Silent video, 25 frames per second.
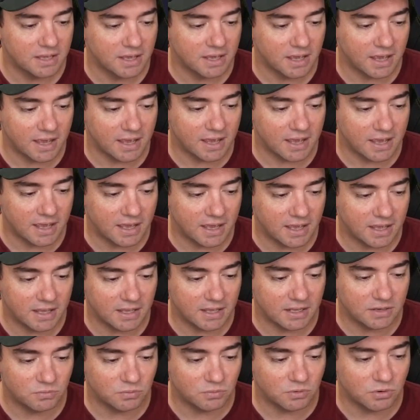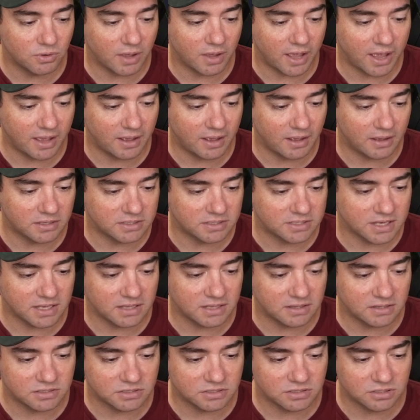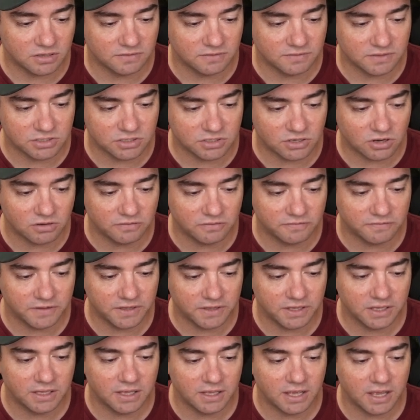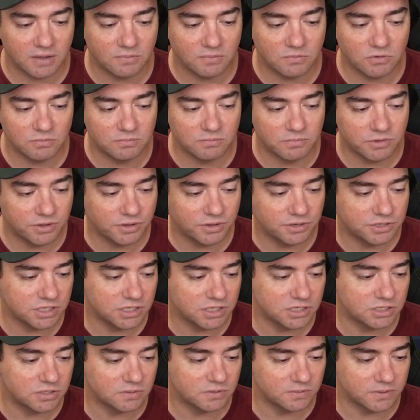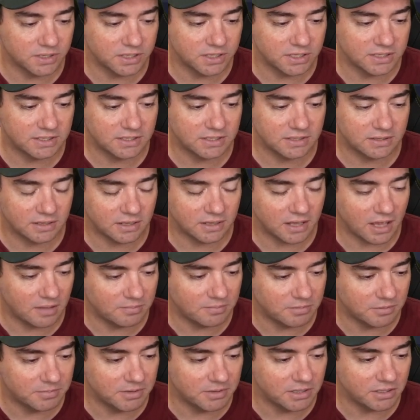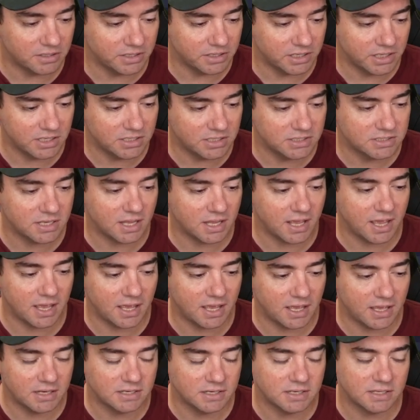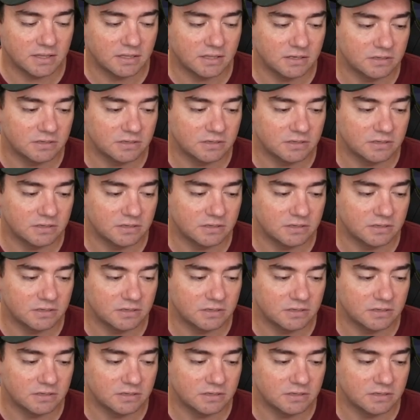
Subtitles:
and we'll take the server's config and we'll merge into it the capabilities and the